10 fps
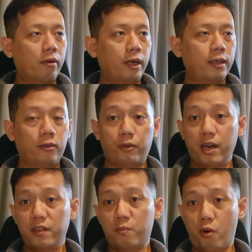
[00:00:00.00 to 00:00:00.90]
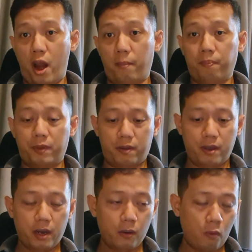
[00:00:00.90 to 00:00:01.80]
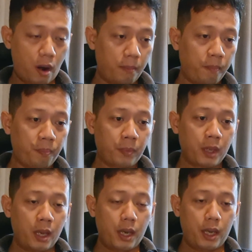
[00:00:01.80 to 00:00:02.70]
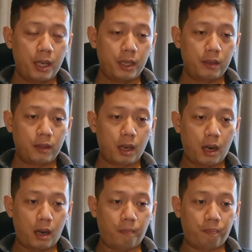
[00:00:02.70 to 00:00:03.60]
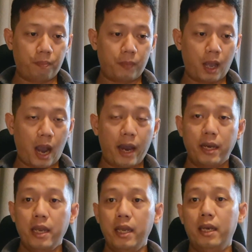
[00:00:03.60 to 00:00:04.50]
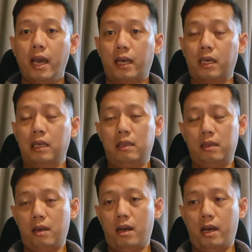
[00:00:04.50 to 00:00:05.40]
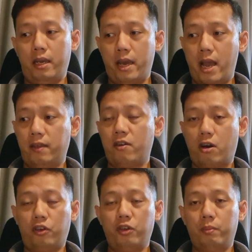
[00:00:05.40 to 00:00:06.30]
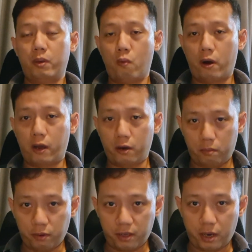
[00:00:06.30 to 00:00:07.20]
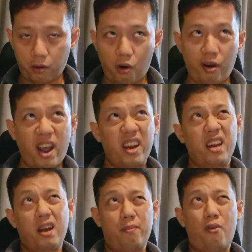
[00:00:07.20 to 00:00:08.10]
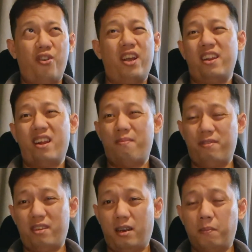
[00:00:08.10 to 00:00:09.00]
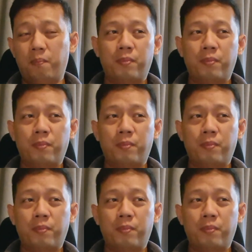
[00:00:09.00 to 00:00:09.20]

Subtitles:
right? So that is brand. The second one is I need at least a sRGB 100% or 99.99%,